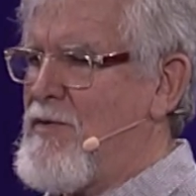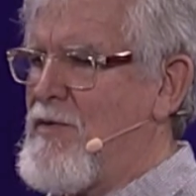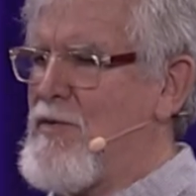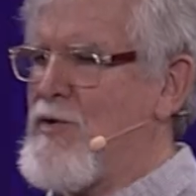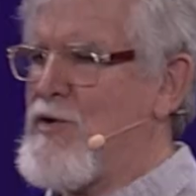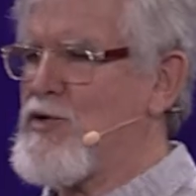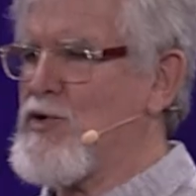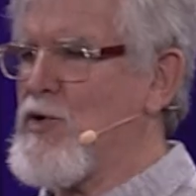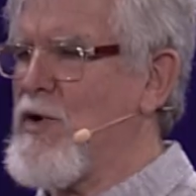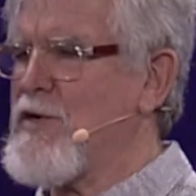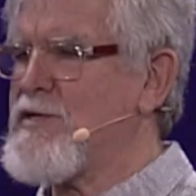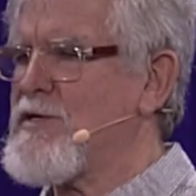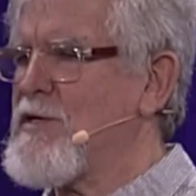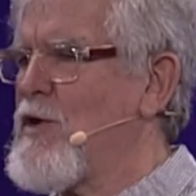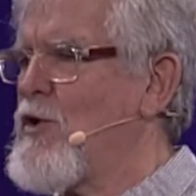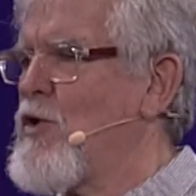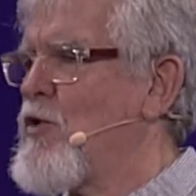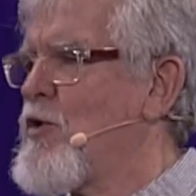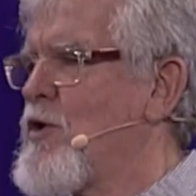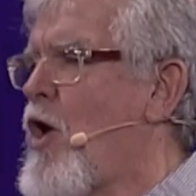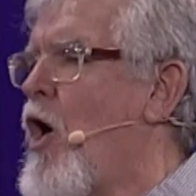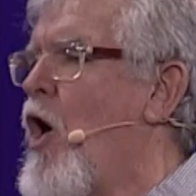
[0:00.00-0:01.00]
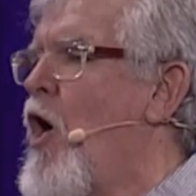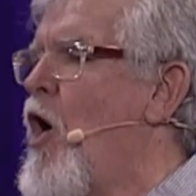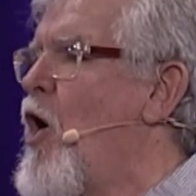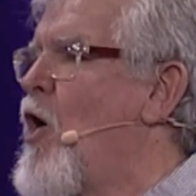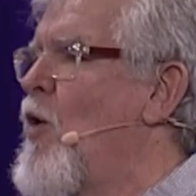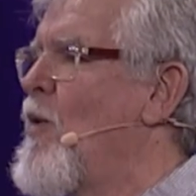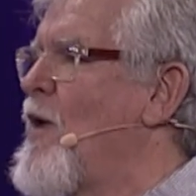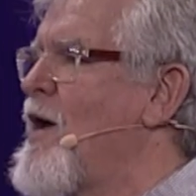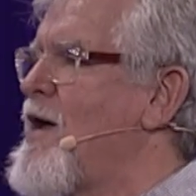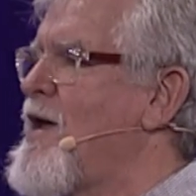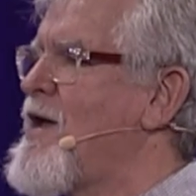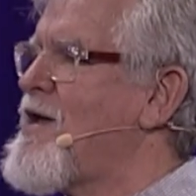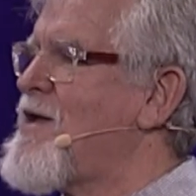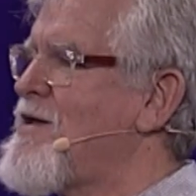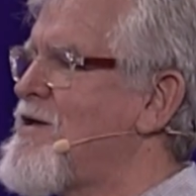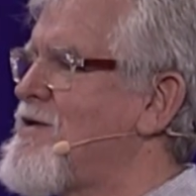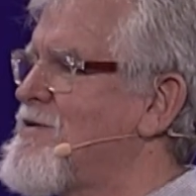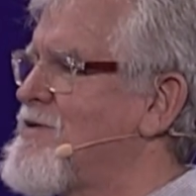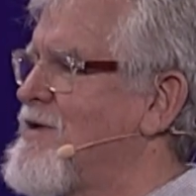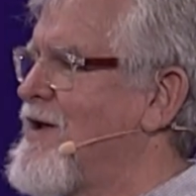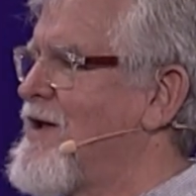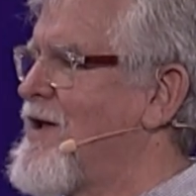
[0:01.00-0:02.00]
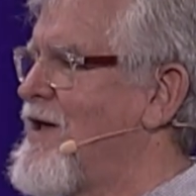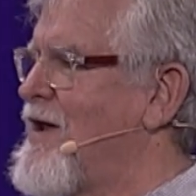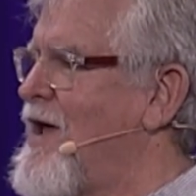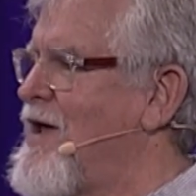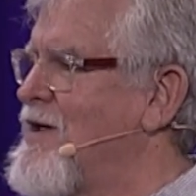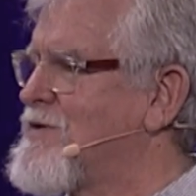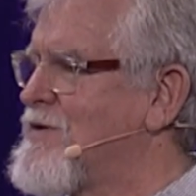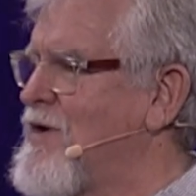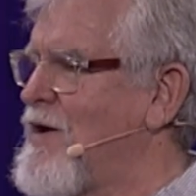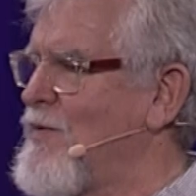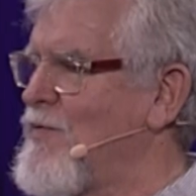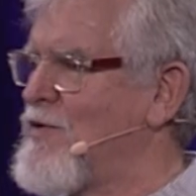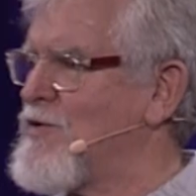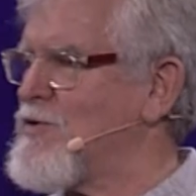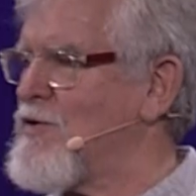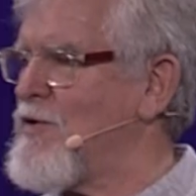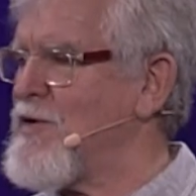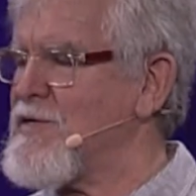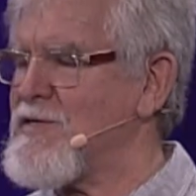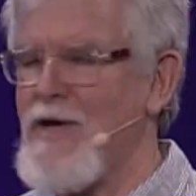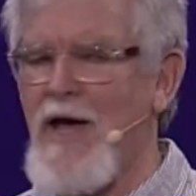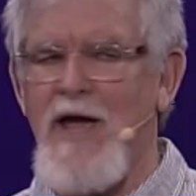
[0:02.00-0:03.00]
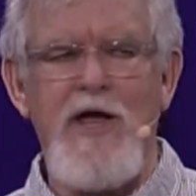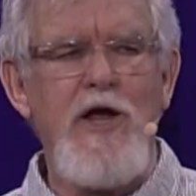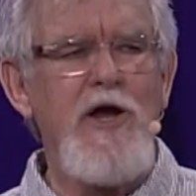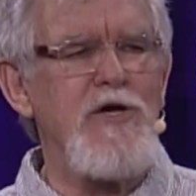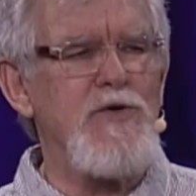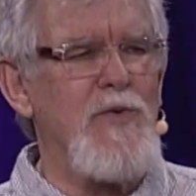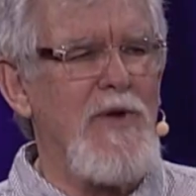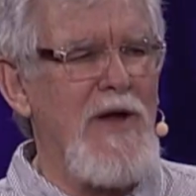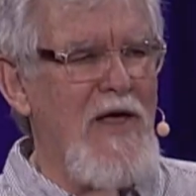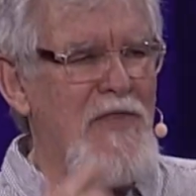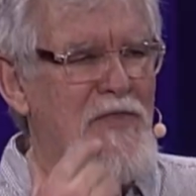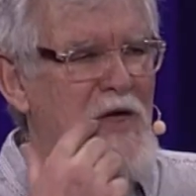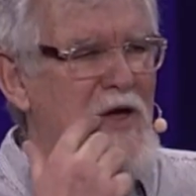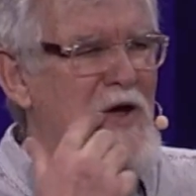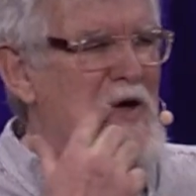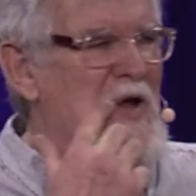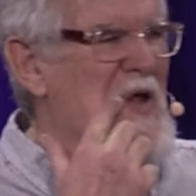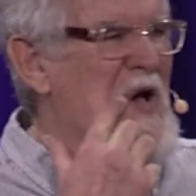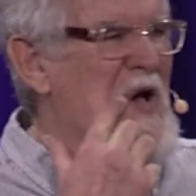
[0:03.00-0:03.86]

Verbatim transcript: rejoice in the Lord always? And again, I say rejoice. Now, here's what I think a